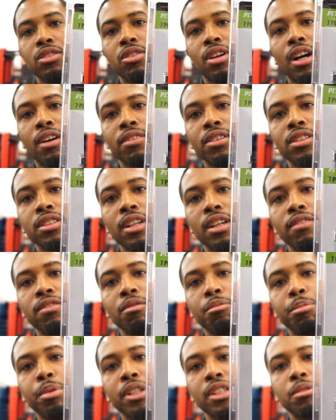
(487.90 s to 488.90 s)
driver set
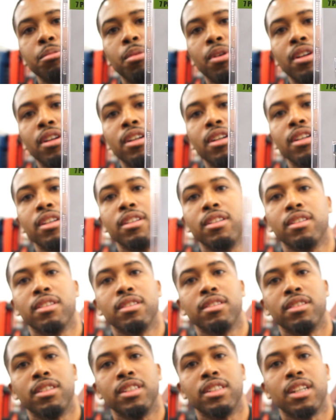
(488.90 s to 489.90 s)
from Pittsburgh.
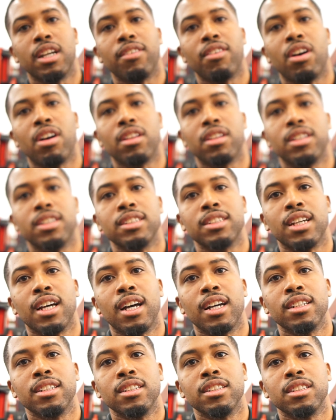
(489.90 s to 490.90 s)
These have all of the
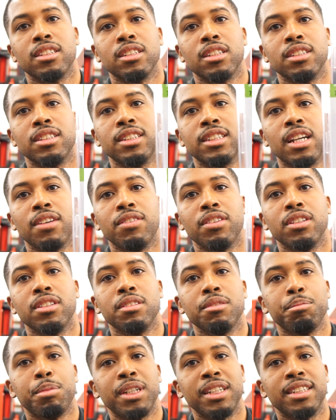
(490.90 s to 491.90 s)
sizes. It's a
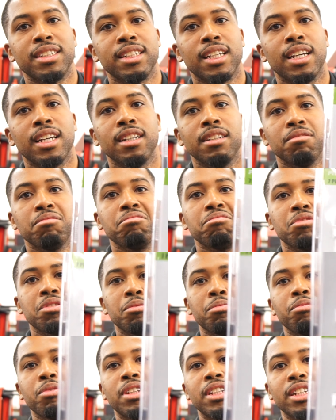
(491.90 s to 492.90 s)
7-piece set. It's
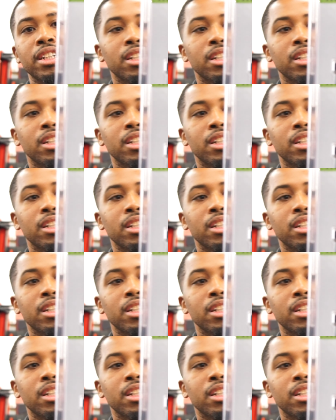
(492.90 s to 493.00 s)
a really